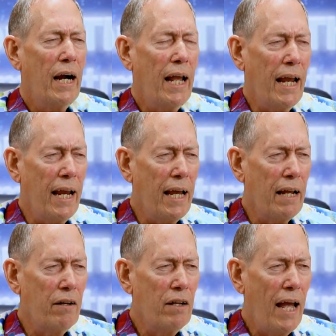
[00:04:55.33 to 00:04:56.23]

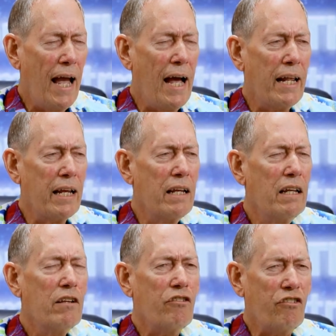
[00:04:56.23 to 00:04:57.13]
and adding
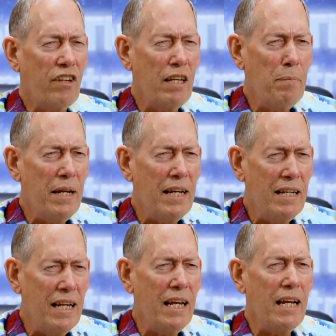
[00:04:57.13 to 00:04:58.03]

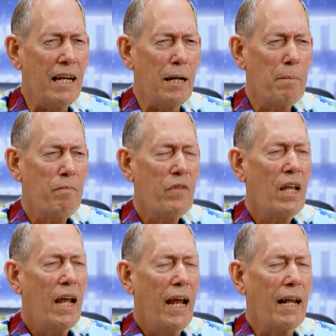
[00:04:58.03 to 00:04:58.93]
CBD.
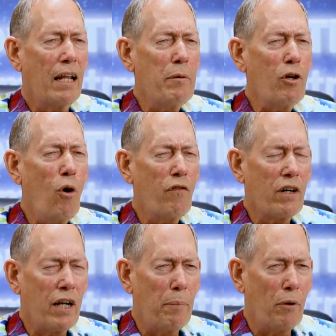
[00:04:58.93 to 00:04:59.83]
And let me go over
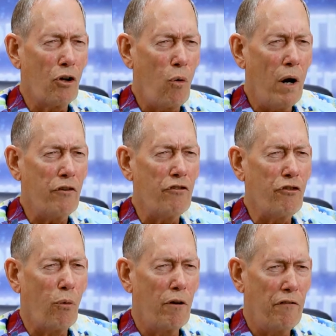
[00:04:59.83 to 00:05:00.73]
a couple of
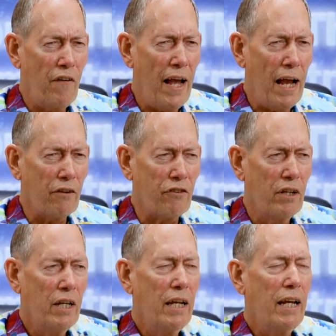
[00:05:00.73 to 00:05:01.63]
questions real fast.
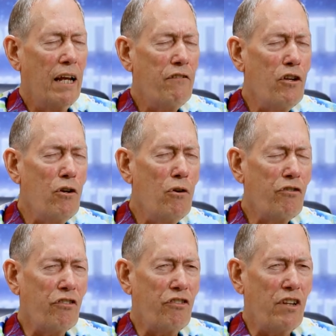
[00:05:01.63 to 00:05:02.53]
If you
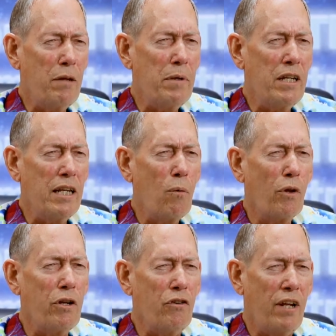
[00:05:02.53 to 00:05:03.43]
use the CBD,
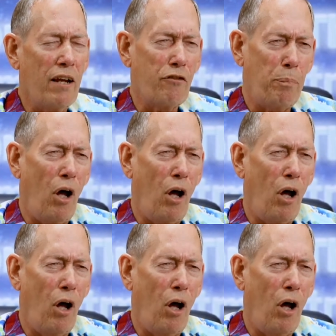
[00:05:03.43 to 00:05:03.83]
will you test